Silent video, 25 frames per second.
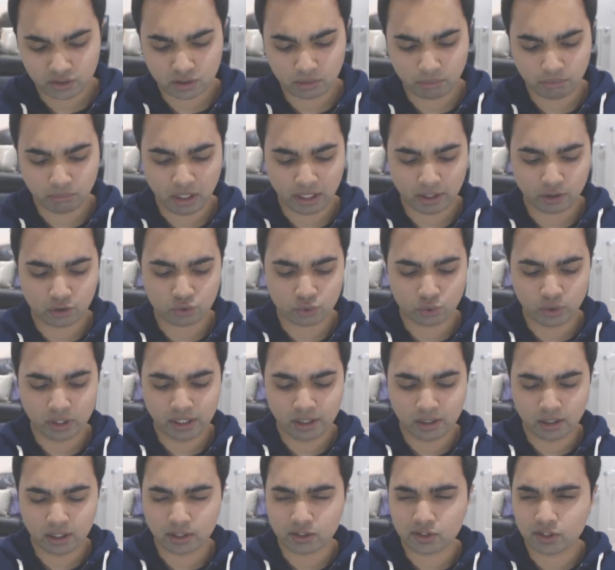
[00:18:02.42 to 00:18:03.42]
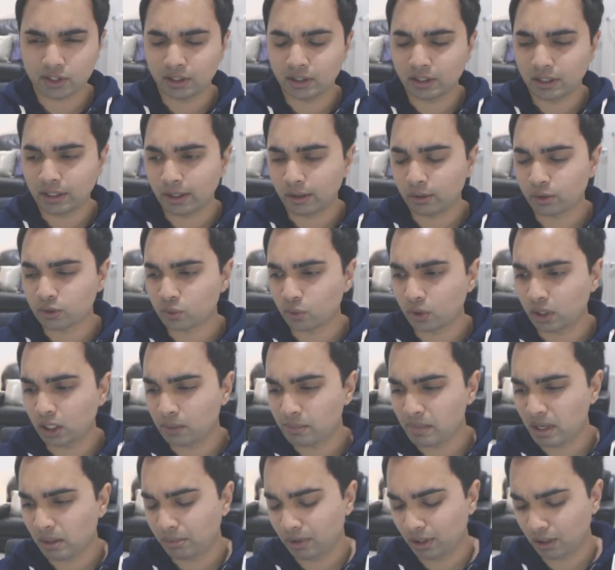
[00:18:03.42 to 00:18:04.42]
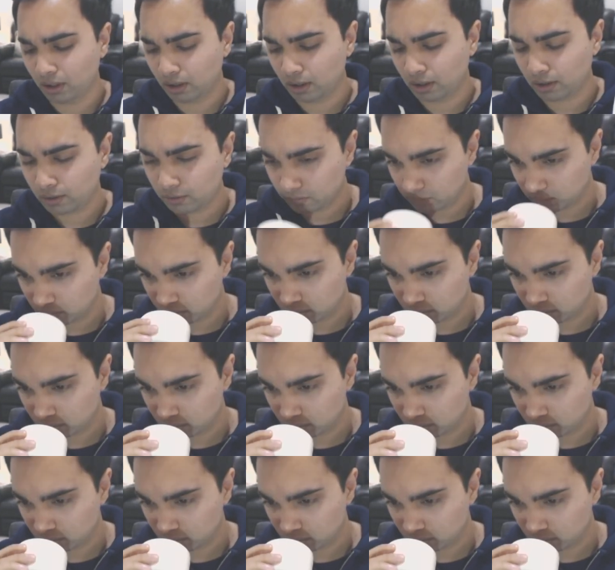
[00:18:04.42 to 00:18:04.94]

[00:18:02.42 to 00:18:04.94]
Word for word: There's some like greenness in there as well, maybe